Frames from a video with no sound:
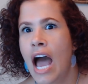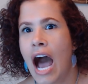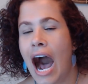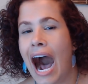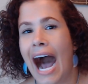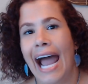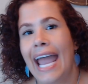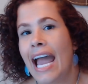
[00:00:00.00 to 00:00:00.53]

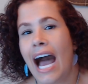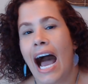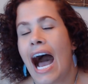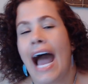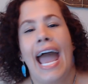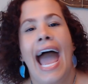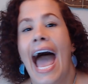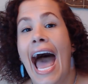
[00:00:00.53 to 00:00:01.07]
I
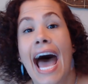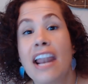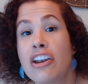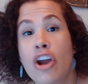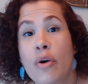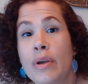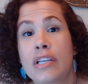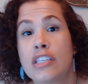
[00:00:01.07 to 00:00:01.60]
I had
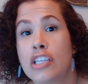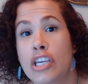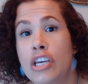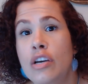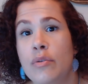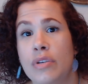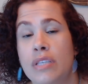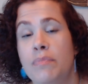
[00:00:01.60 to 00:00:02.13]
no
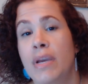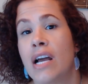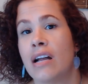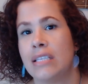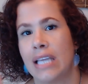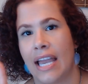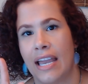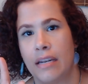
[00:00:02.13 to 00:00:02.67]
excuse
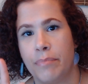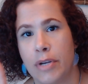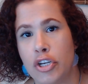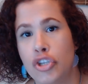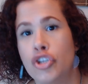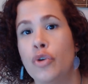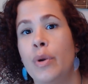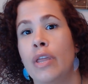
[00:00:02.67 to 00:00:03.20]
because I had been
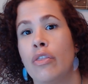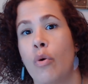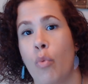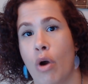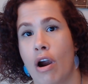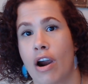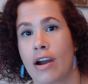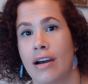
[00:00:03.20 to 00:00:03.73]
doing the
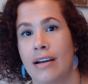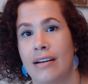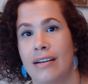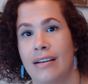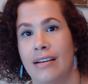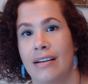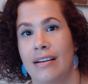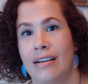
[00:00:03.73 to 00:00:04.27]
work.
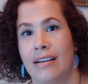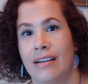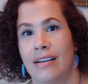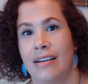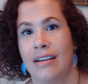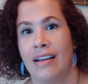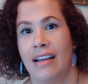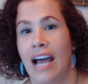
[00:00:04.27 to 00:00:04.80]

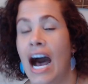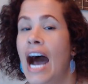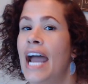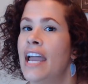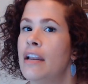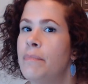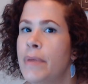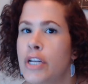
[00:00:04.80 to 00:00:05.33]
I
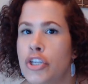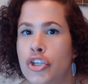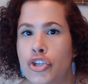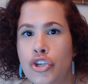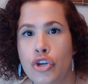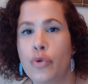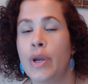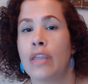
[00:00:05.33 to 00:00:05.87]
had been
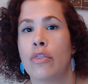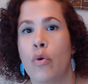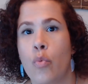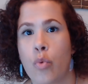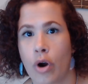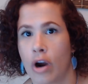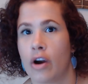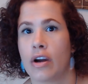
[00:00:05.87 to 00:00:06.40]
doing the
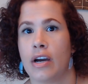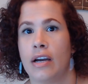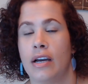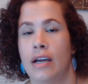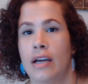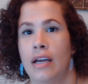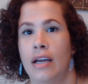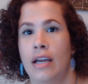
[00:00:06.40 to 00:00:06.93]
work
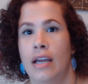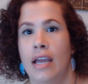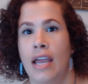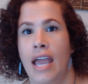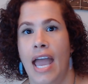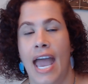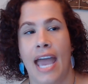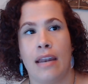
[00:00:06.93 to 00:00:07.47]

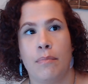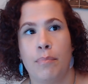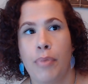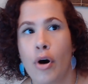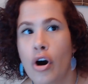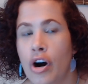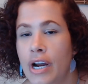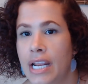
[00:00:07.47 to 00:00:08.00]
and
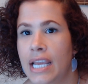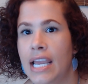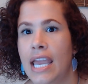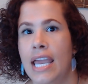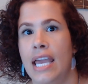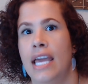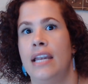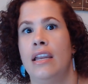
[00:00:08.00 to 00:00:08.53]
putting
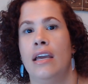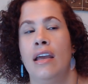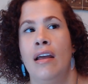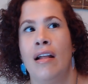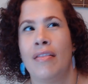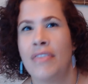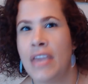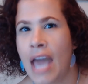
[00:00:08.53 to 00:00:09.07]
in
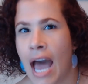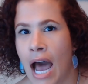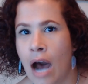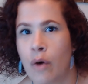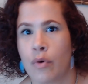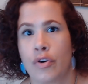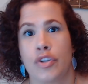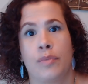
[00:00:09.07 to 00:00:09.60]
the
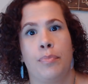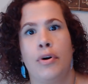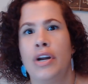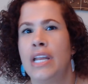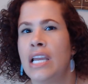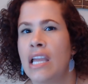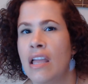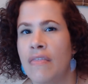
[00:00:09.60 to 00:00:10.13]
hours,
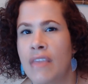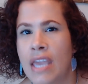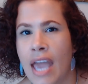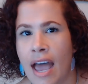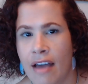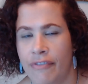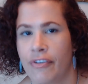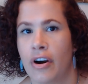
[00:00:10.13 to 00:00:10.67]
putting in the
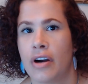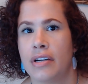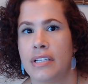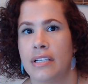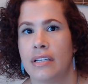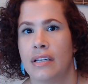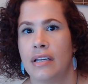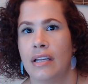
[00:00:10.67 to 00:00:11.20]
effort.